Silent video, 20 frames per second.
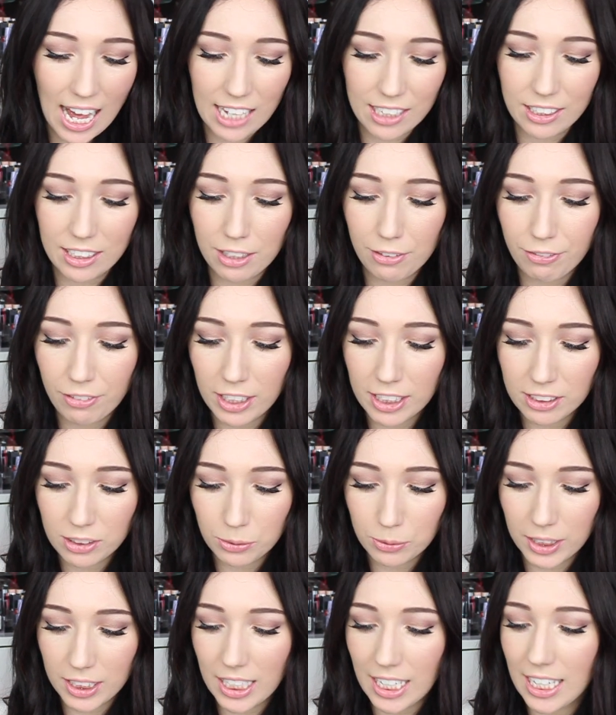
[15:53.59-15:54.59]
and the
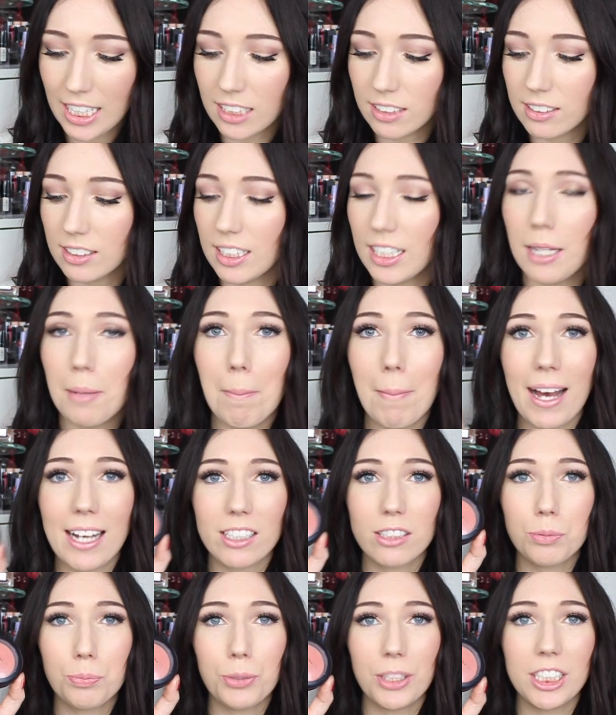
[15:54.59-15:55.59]
first one is the
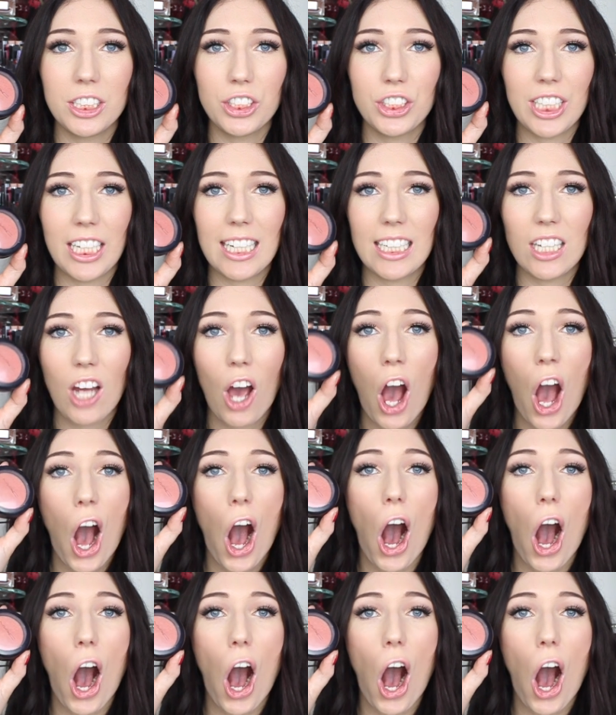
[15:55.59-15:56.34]
MAC Spring Sheen.